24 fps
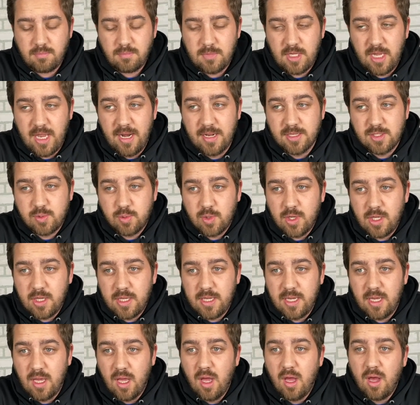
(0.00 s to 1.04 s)
And it's
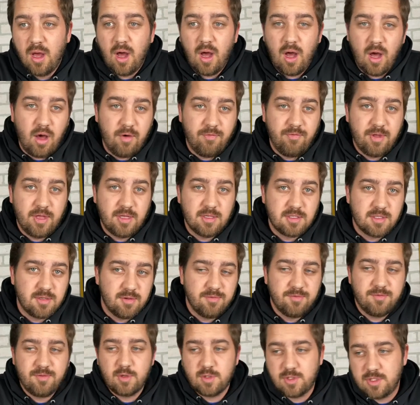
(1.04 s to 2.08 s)
really offense
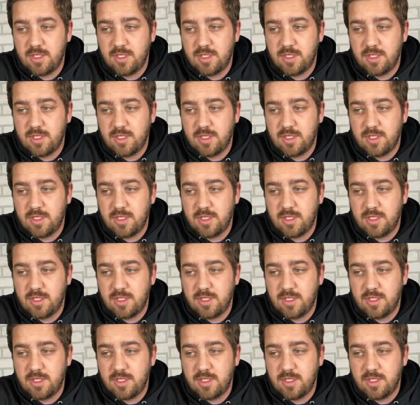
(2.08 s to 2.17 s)
versus